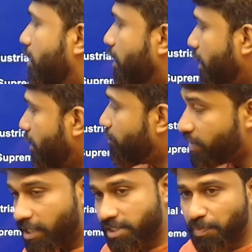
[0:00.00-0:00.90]
In
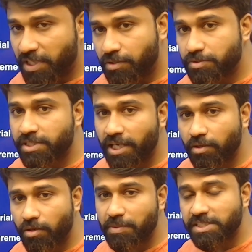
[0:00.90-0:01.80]
the respective state
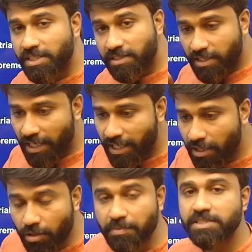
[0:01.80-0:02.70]
governments, in the Delhi
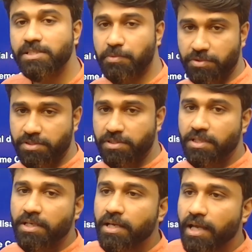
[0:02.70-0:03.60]
government suppose
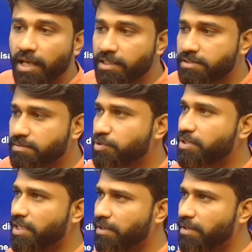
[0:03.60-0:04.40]
has put